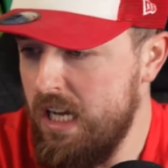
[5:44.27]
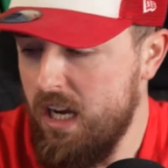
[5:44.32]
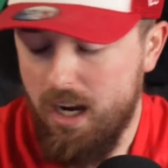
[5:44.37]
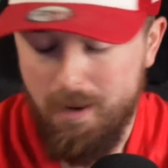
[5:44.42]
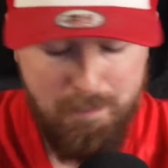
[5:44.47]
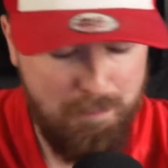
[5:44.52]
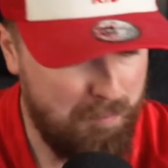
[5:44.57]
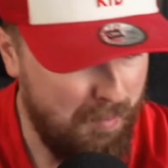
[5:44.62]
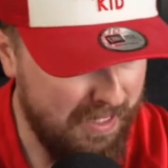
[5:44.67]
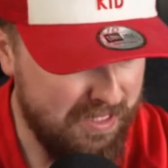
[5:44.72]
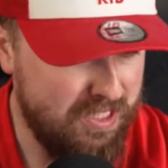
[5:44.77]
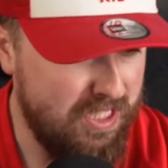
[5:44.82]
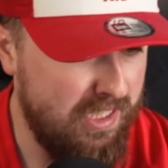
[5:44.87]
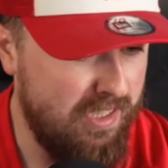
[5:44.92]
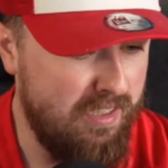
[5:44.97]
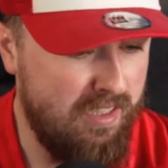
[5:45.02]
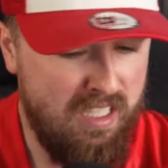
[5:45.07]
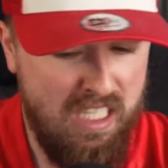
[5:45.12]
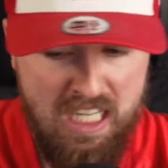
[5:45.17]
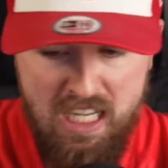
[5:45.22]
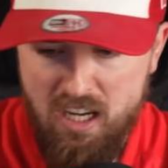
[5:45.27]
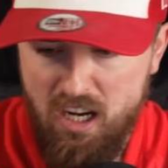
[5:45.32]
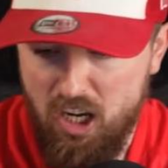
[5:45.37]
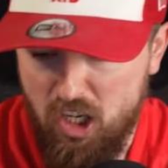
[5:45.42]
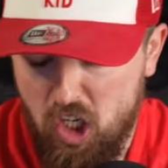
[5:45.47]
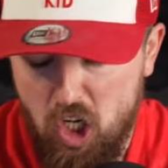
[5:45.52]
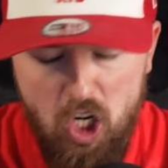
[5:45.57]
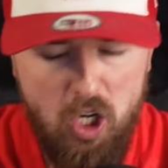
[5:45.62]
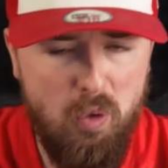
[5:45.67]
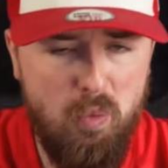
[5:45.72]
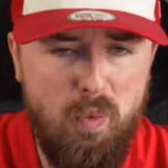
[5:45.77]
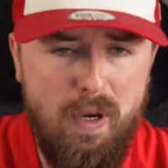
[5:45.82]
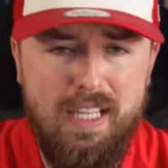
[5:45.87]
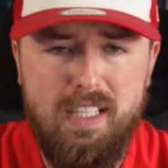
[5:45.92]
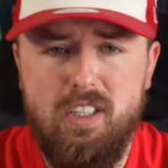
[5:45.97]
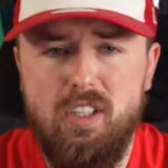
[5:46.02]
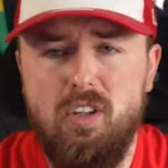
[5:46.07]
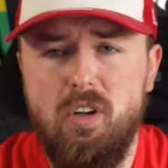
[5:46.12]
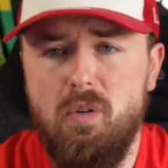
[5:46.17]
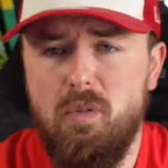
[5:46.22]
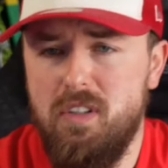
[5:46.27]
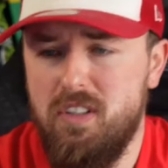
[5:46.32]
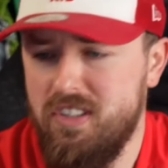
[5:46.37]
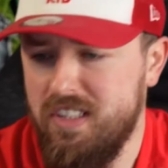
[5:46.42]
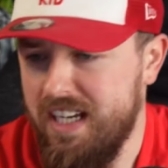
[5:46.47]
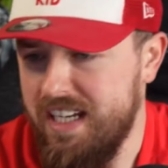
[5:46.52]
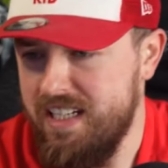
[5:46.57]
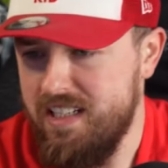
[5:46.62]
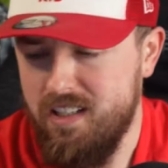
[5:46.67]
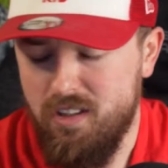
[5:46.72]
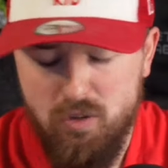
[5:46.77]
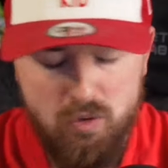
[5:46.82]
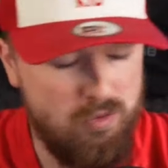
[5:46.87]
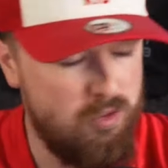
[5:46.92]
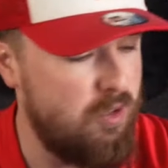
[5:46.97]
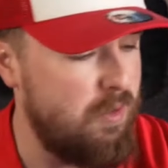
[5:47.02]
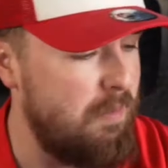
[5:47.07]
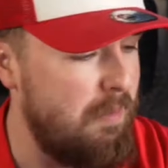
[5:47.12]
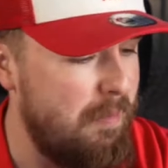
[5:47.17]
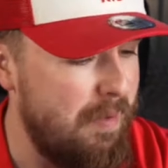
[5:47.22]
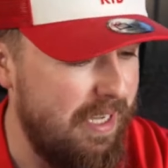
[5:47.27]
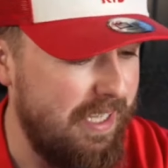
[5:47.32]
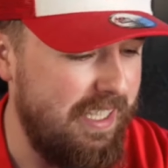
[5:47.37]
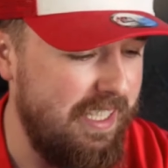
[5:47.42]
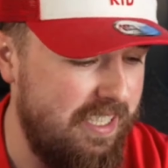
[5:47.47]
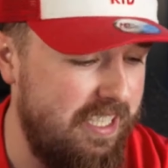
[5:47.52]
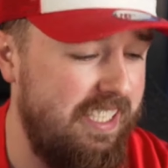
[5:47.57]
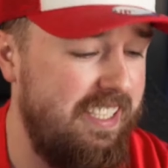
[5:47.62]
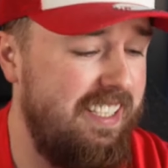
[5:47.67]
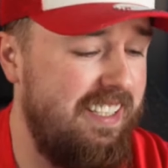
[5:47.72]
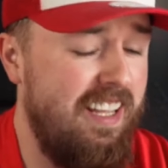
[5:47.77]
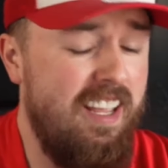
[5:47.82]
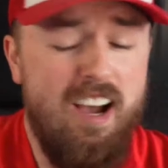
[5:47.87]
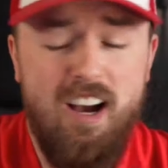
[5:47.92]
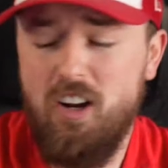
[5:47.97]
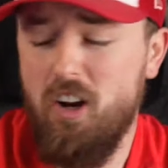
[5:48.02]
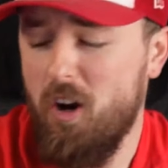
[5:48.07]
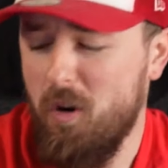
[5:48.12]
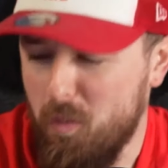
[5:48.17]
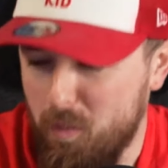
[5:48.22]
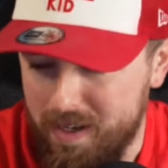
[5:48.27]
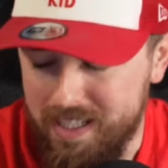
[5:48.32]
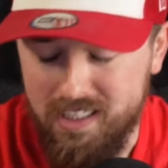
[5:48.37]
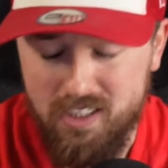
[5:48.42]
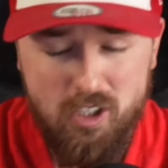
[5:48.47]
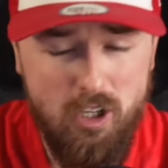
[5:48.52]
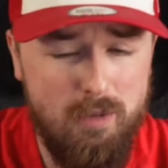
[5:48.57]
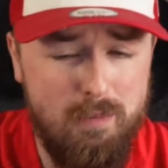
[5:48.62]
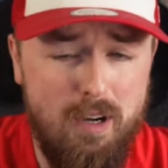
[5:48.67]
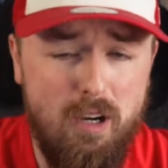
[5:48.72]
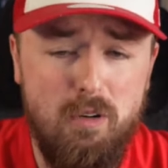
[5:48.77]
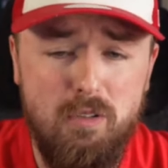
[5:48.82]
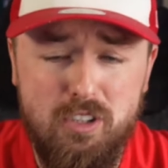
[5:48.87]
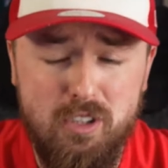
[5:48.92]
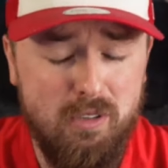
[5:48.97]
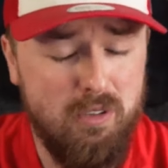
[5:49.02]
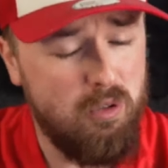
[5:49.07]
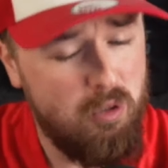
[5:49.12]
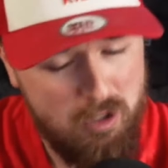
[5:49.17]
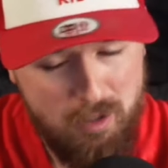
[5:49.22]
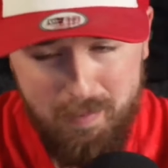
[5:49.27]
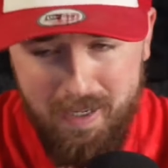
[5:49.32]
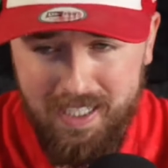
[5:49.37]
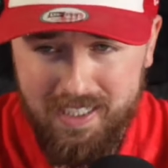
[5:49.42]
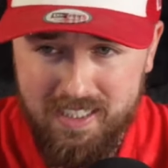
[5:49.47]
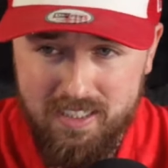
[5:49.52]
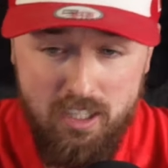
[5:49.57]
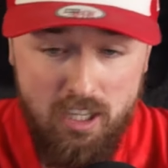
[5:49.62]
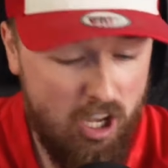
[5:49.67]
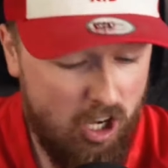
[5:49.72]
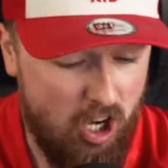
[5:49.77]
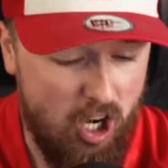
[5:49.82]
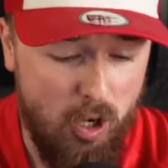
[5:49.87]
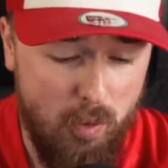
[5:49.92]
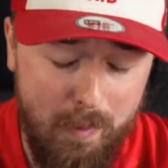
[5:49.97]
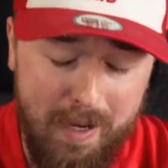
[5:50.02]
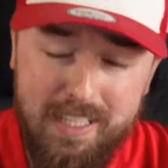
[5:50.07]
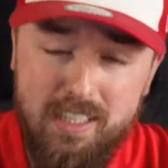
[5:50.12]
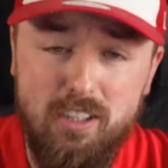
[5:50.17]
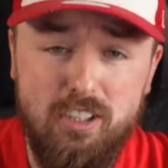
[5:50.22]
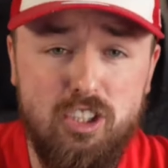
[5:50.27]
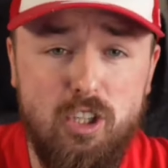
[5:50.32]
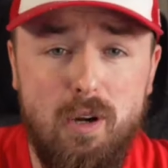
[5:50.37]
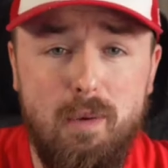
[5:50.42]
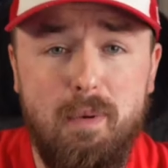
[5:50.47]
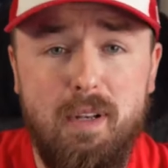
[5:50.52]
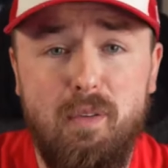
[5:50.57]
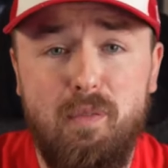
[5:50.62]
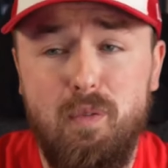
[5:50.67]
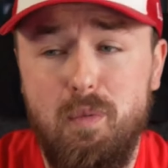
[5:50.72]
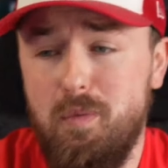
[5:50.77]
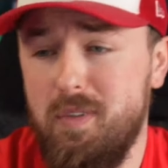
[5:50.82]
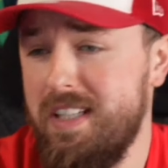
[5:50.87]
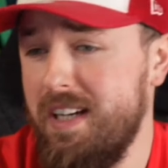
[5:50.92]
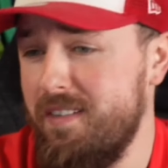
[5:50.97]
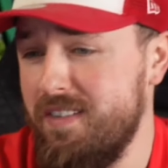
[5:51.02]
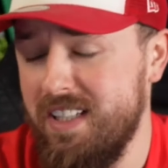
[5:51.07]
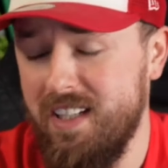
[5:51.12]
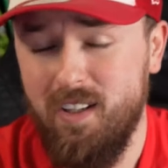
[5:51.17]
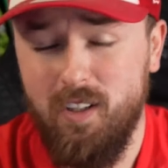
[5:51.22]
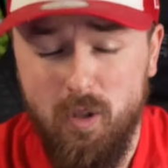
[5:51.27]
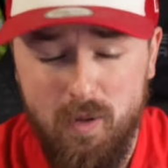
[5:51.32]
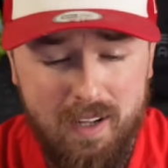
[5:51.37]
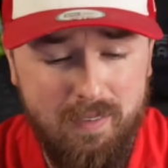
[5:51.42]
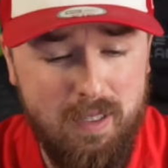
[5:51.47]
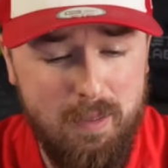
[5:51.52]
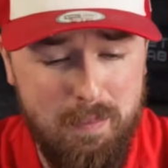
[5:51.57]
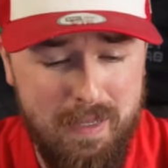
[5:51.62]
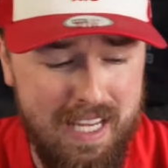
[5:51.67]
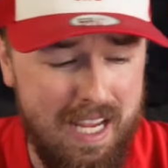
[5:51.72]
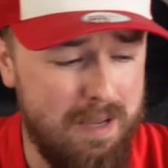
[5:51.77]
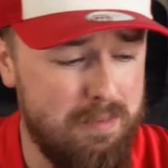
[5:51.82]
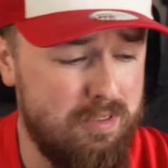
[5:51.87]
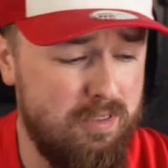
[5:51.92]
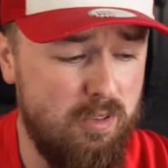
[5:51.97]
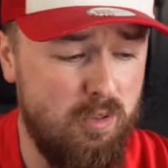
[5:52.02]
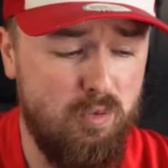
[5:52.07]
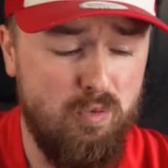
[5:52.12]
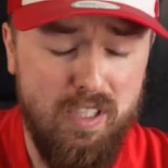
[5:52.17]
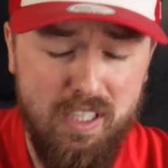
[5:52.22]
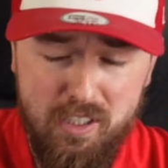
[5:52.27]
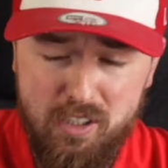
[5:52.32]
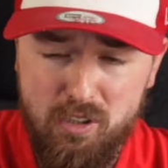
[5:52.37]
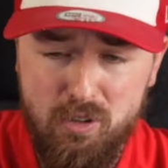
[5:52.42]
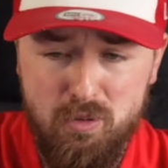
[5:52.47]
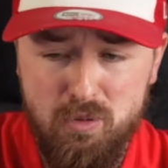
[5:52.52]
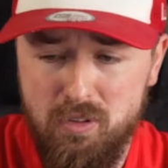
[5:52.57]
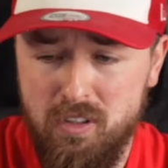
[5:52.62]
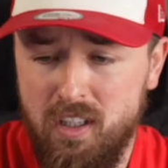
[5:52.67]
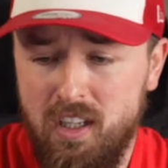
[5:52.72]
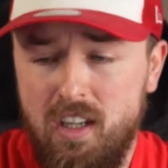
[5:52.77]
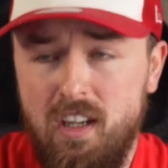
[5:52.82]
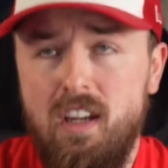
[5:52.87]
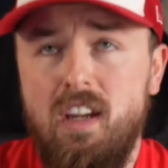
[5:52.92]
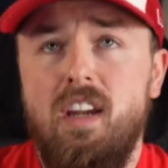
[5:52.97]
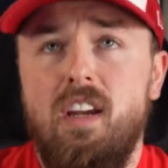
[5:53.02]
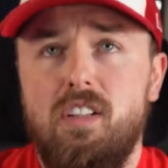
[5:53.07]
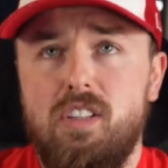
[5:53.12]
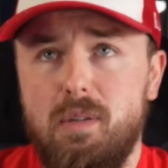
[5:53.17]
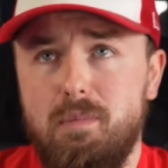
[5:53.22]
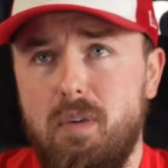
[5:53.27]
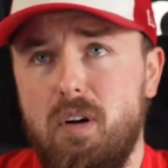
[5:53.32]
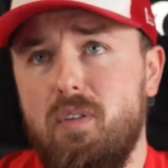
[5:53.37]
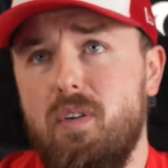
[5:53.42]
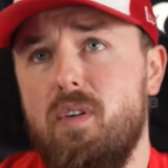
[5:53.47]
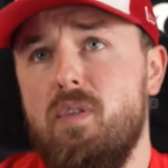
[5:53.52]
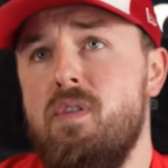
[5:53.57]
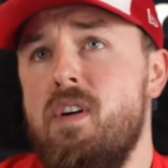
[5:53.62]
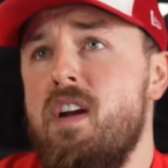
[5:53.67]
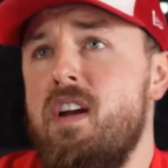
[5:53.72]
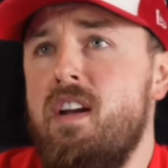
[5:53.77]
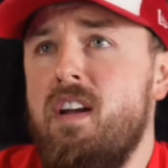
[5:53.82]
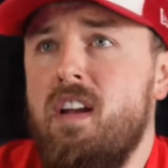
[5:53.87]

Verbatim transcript: I'm buzzing. I can't wait to go inside and talk to him about this. I can't wait to go on my own show talk about this. Can't wait to sharpen the football terrace and I don't have to be absolutely ridiculed tomorrow.